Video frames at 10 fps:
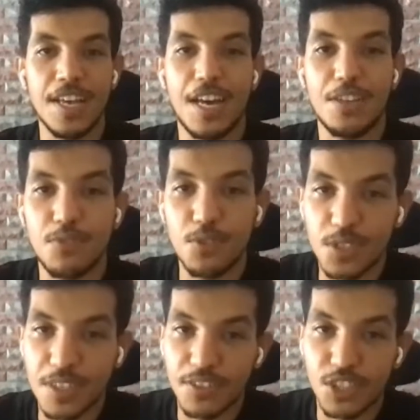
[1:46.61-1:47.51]
And Ferru is
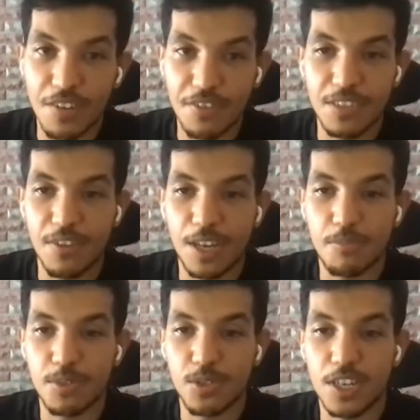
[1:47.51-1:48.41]
a Java
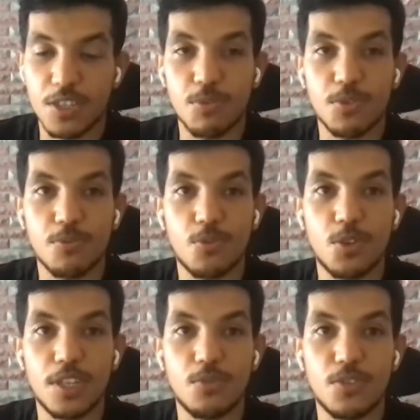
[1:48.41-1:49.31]
developer who has been
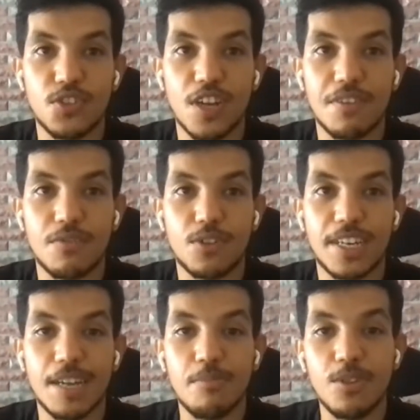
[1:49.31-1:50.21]
working with Java for a
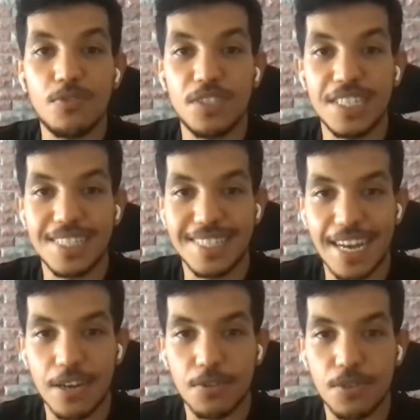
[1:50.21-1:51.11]
couple of years now,